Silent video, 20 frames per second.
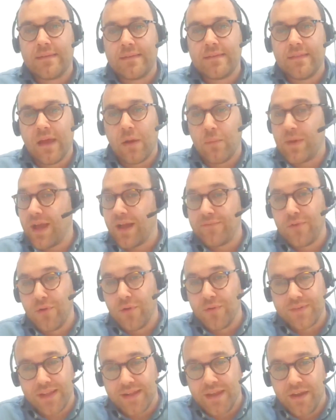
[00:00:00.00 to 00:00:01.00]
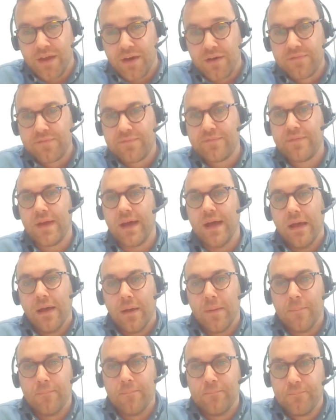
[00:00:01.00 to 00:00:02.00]
that we have not done enough
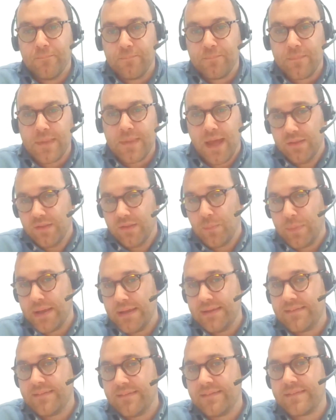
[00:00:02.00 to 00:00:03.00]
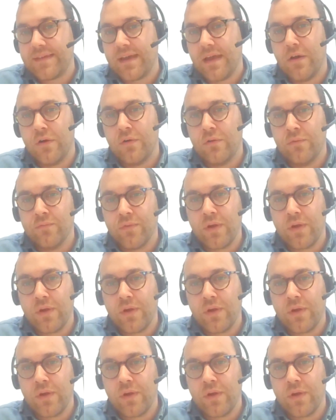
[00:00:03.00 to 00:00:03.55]
at the pace and scale